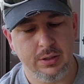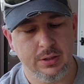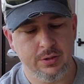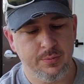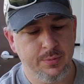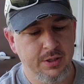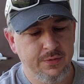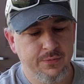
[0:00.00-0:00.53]
You
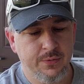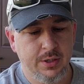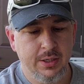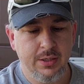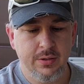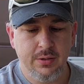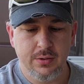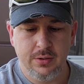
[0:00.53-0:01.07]
may
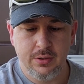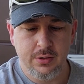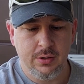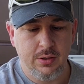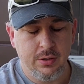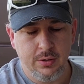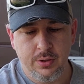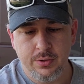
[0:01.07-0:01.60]
find
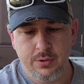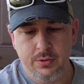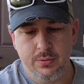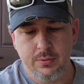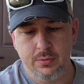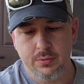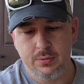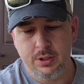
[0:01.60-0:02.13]
another
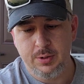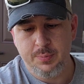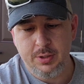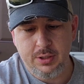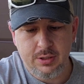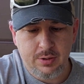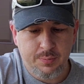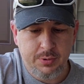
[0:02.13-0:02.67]
crankbait
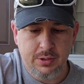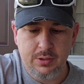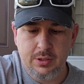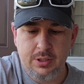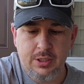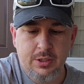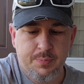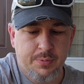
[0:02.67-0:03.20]
company
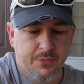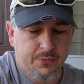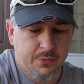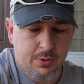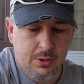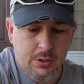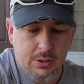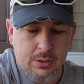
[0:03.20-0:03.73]
you
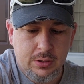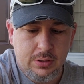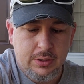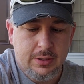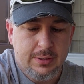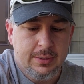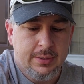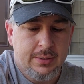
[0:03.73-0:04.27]
prefer.
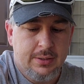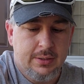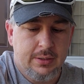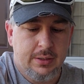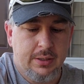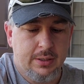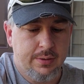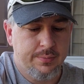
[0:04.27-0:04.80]

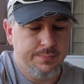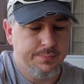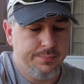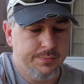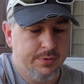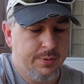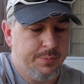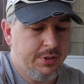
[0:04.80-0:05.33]

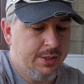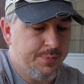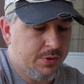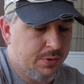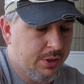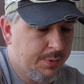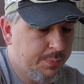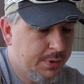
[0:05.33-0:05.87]
Sometimes
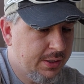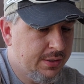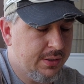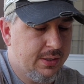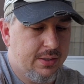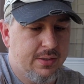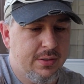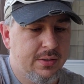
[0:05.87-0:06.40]
crankbaits
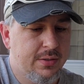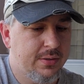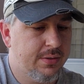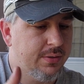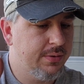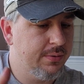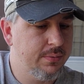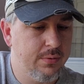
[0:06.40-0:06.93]
like
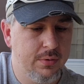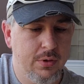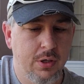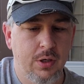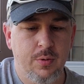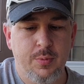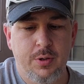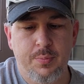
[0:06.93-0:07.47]
this are
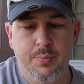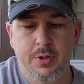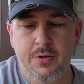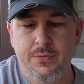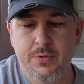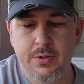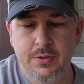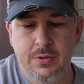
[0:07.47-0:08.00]
all about
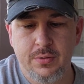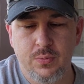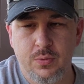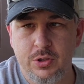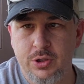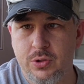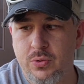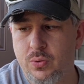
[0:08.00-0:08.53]
preference and
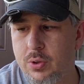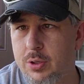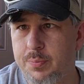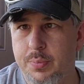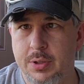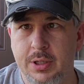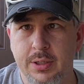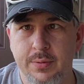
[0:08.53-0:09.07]
what you grew up
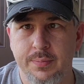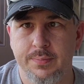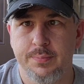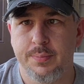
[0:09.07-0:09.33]
on.